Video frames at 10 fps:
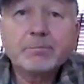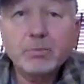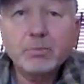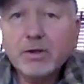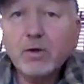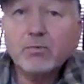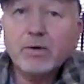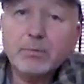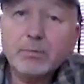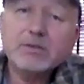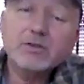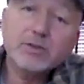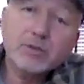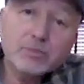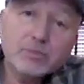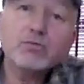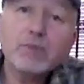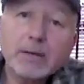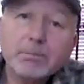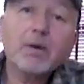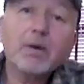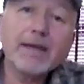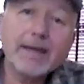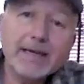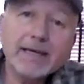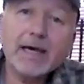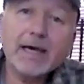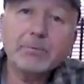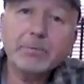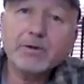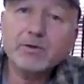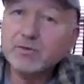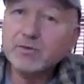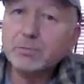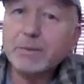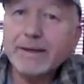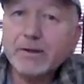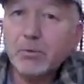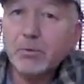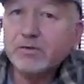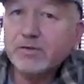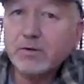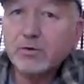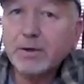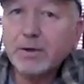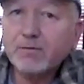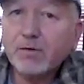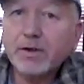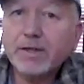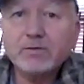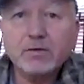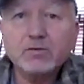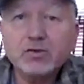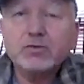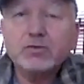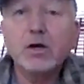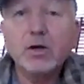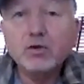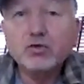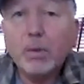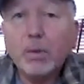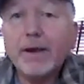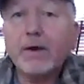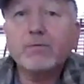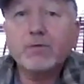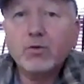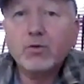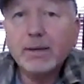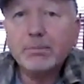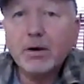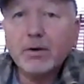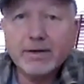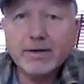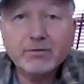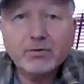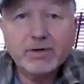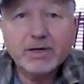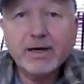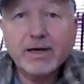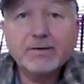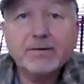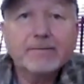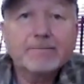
But we don't recommend you use the red plug inland because the speaker might sound a bit funny, so just swap it out for the grey plug if you're inland.